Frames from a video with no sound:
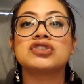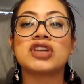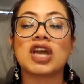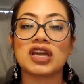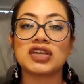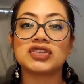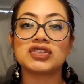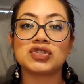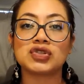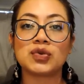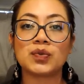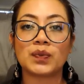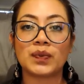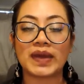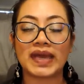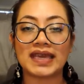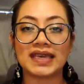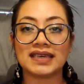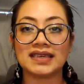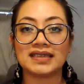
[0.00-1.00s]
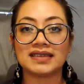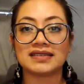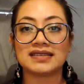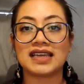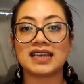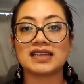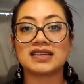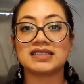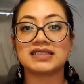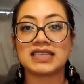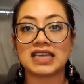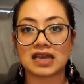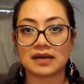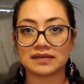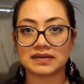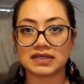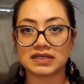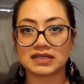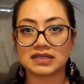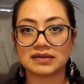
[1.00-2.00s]
just to pay their
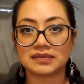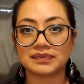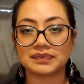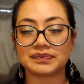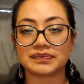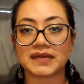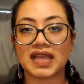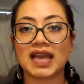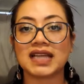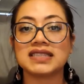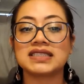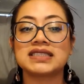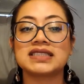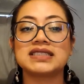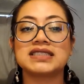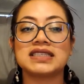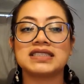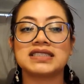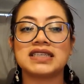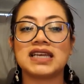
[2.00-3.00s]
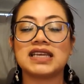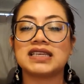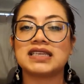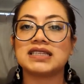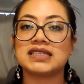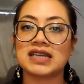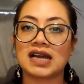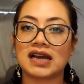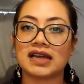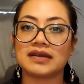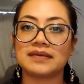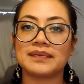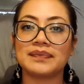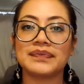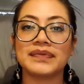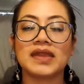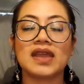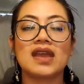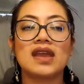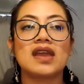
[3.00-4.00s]
debts until the day he died.
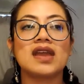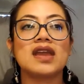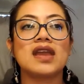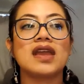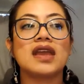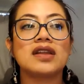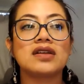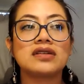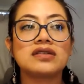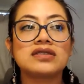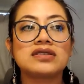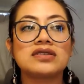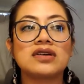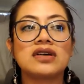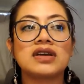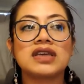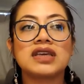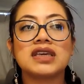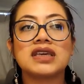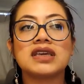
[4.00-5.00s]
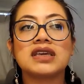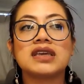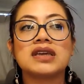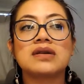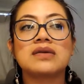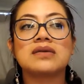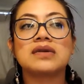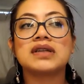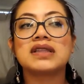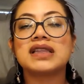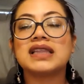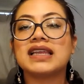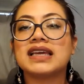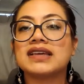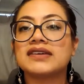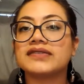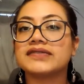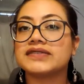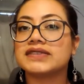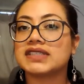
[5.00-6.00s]
And also he won't
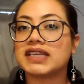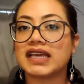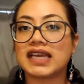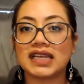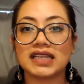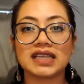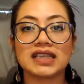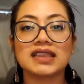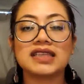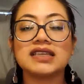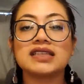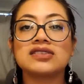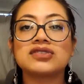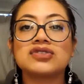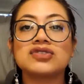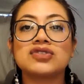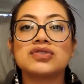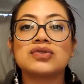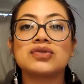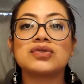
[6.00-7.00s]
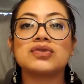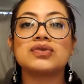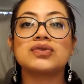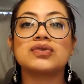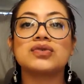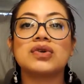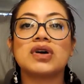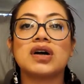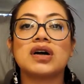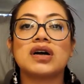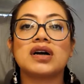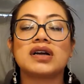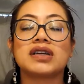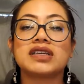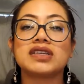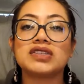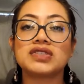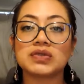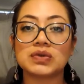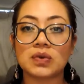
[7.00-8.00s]
left anything to
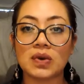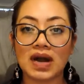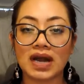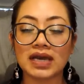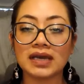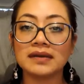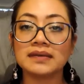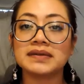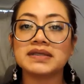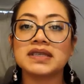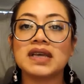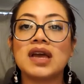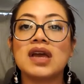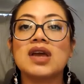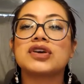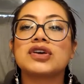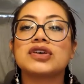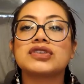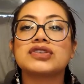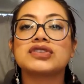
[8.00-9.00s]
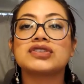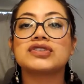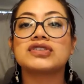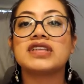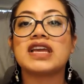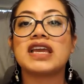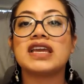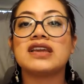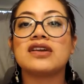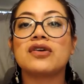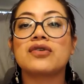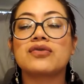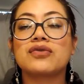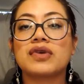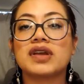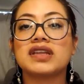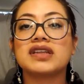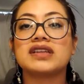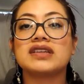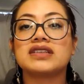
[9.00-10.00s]
his wives because they
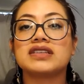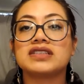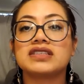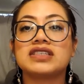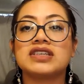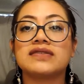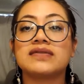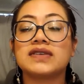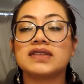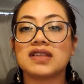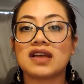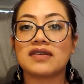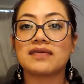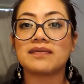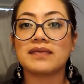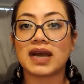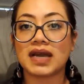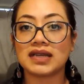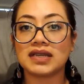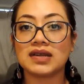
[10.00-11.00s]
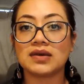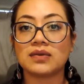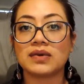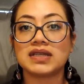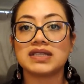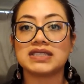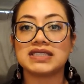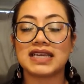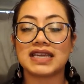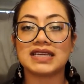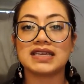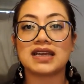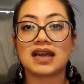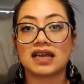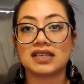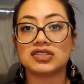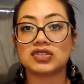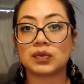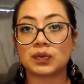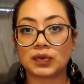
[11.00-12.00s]
already received enough money when they
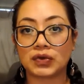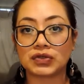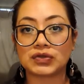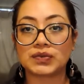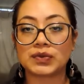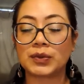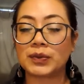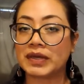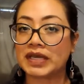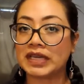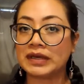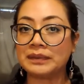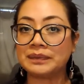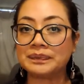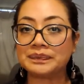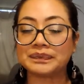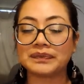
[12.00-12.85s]
got divorced from him.